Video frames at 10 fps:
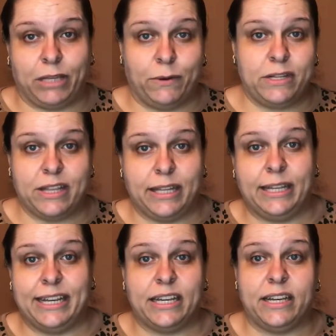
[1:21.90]
into the
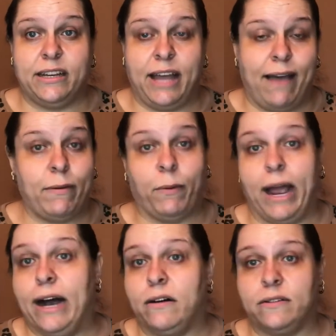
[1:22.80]
link and have a
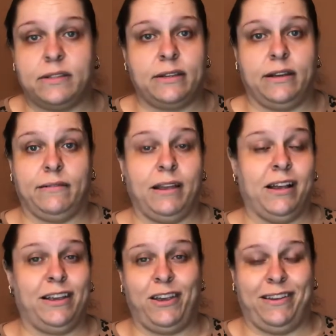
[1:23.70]
browse, and
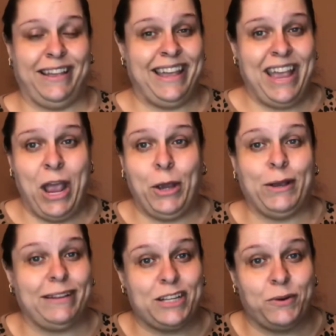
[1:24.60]

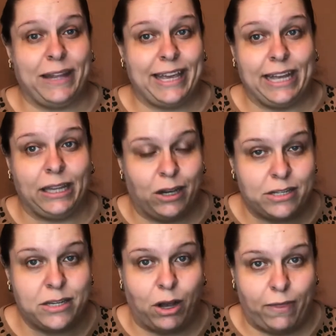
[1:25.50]
you literally get
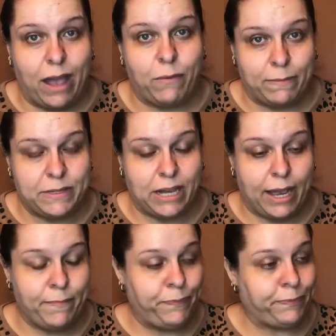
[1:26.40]
lost on that
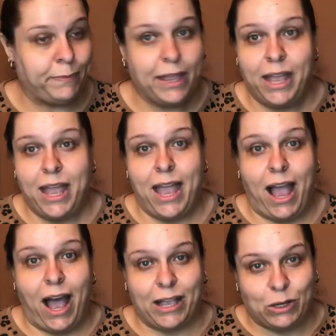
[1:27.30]
website.
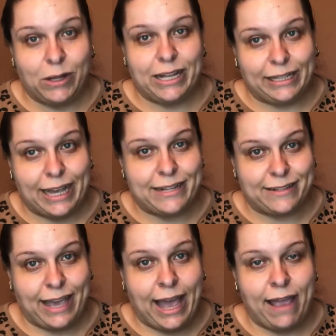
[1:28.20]
I call it Aladdin's
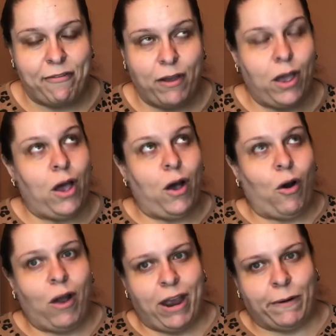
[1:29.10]
Cave
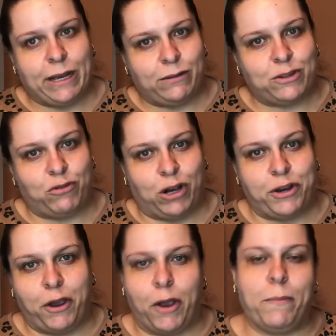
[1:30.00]
or Ariel's
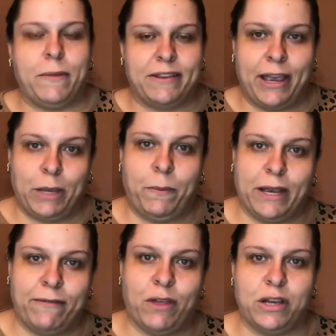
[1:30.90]
Grotto. Take your
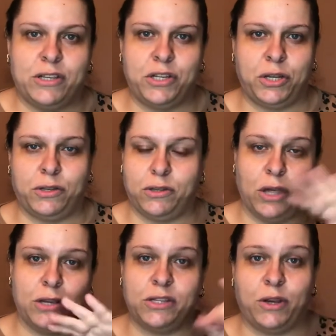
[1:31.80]
pick of those two,
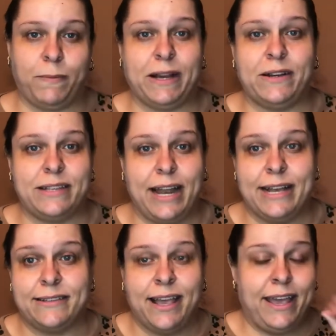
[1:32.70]
because it
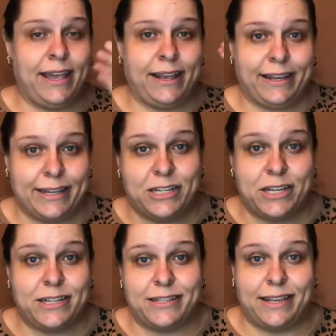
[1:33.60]
has
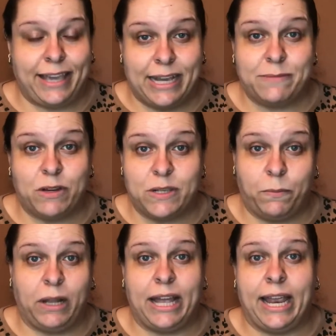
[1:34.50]
gadgets and gizmos
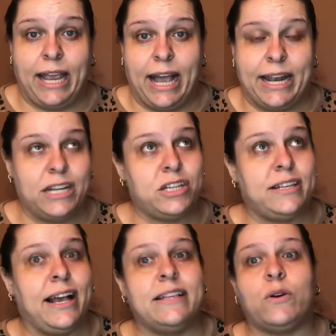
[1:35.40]
aplenty, and it just
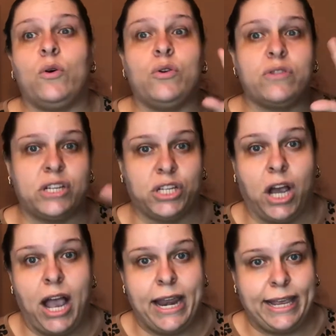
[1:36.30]
has all the
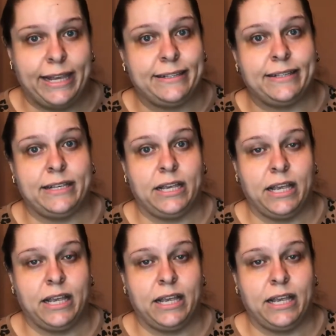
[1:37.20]
shinies